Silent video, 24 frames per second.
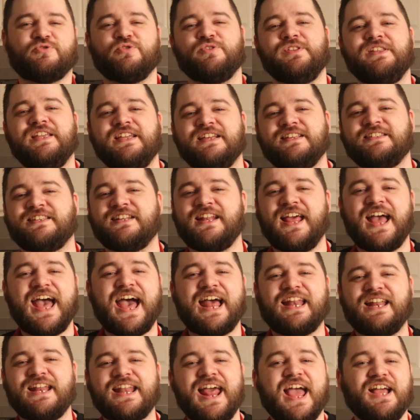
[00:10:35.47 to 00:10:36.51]
truly is an
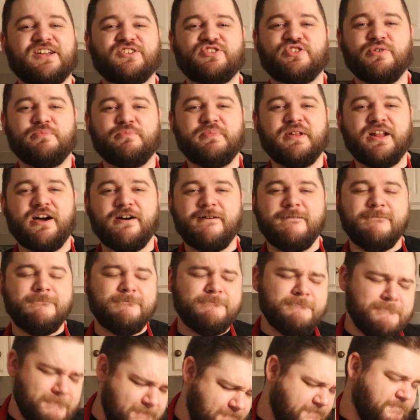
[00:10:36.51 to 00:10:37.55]
added extra bit of
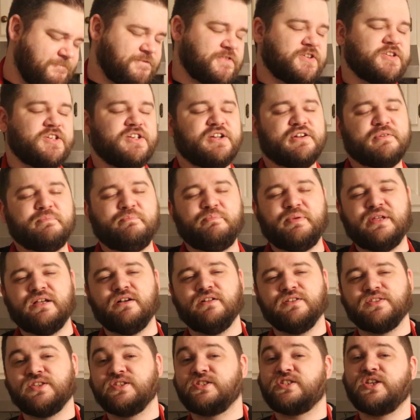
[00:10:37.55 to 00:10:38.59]
oomph to your
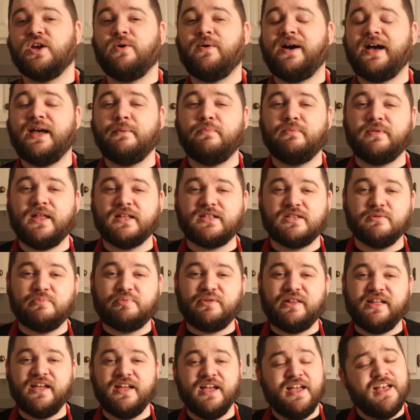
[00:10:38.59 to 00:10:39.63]
builds, and so I like to
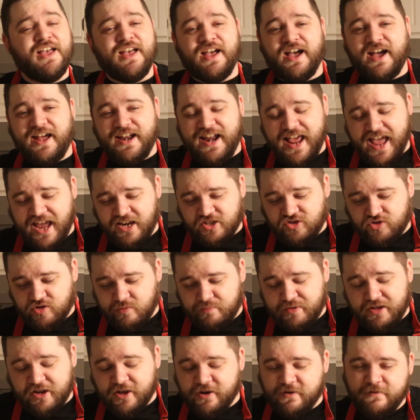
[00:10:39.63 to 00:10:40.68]
play an extra
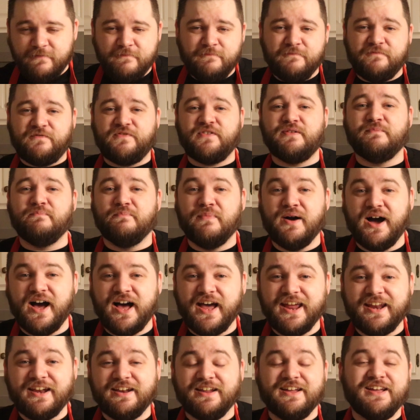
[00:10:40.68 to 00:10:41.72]
bit of oomph in
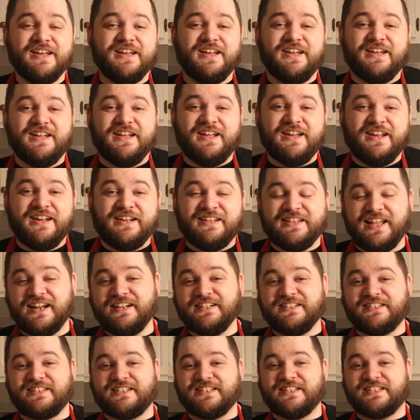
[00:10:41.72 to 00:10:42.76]
mine. That
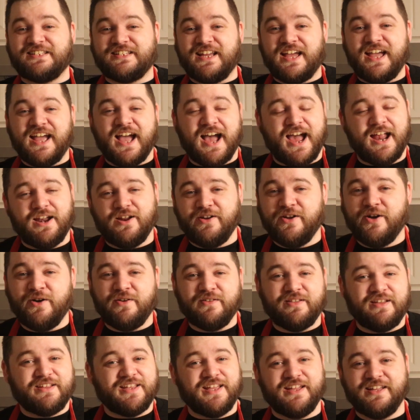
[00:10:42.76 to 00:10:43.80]
is to say, I don't
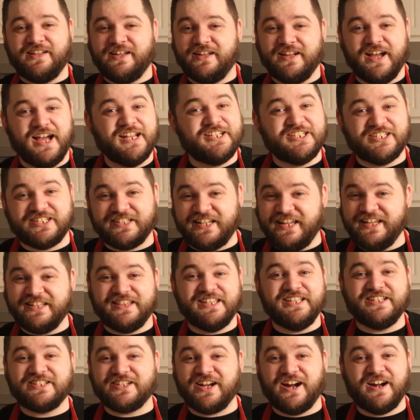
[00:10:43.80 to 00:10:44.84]
know, I just like
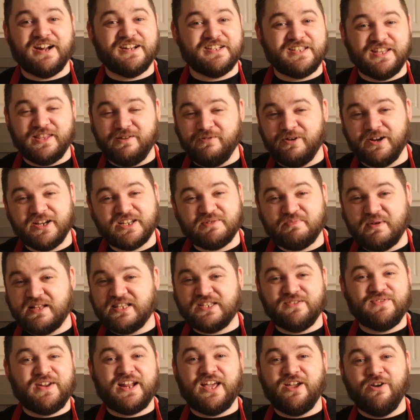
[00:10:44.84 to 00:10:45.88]
these cards and they were
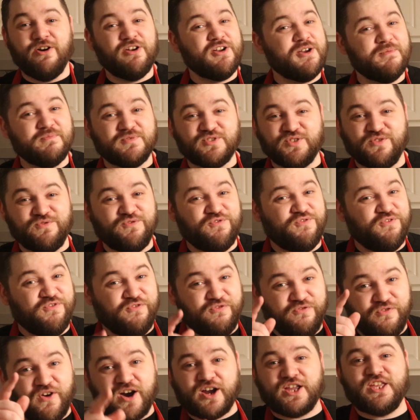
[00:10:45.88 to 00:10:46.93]
expensive and I own them, so
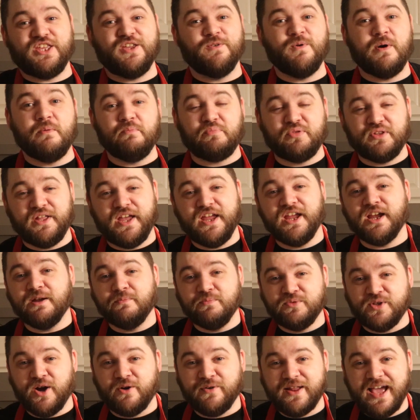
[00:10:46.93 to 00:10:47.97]
fuck you, I'm playing
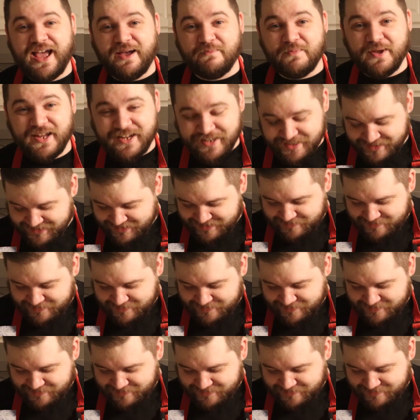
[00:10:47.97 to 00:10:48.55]
them, don't at me.